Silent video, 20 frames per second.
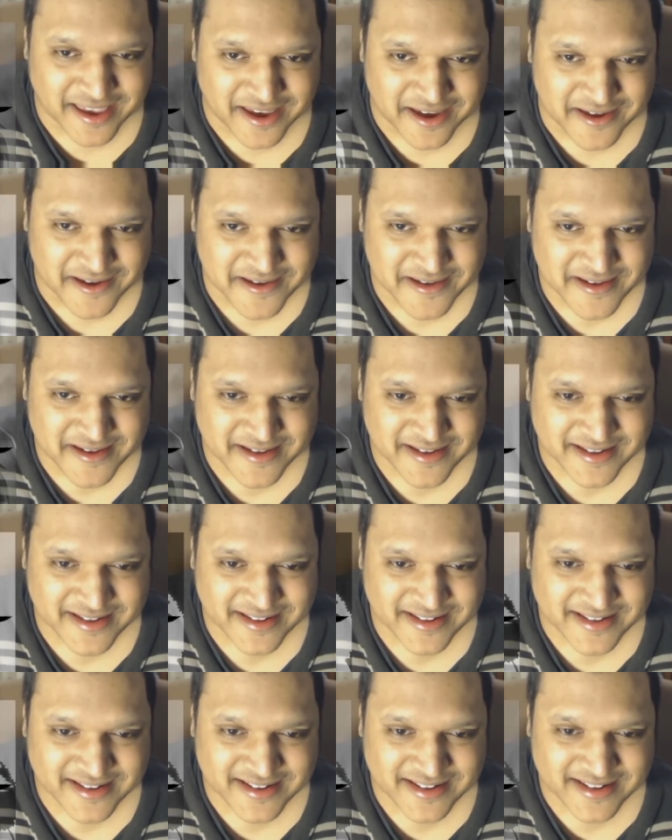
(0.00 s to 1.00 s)
Yeah.
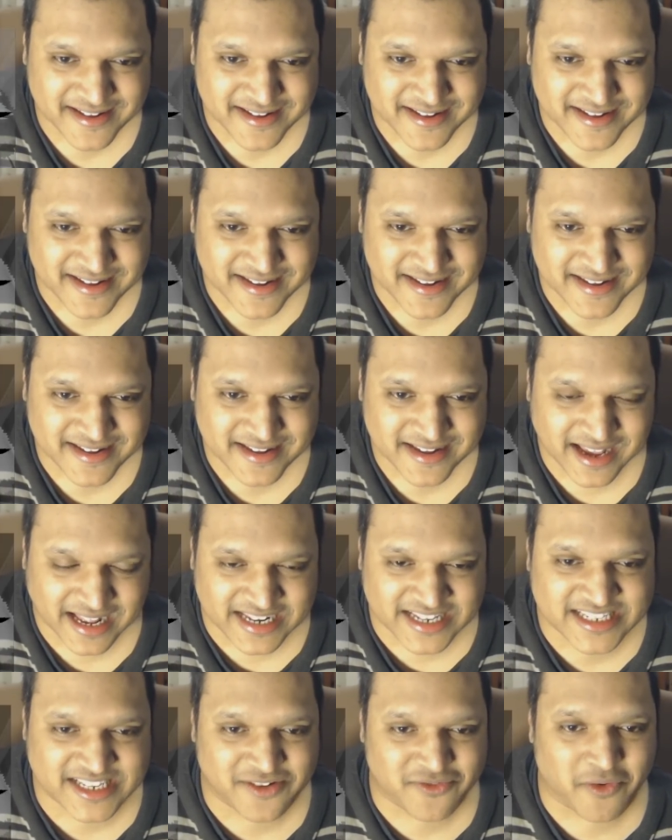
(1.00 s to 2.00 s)

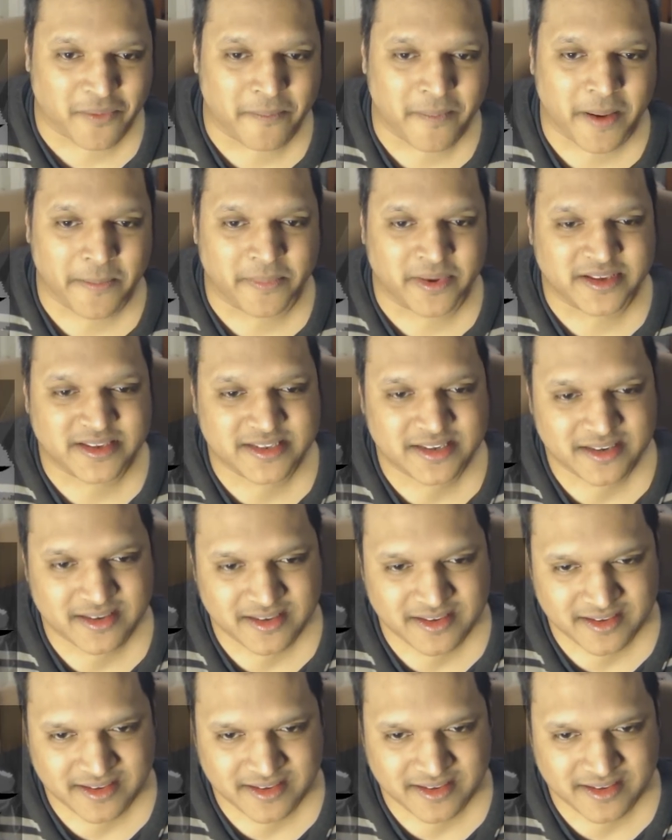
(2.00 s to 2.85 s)
At least he remembers.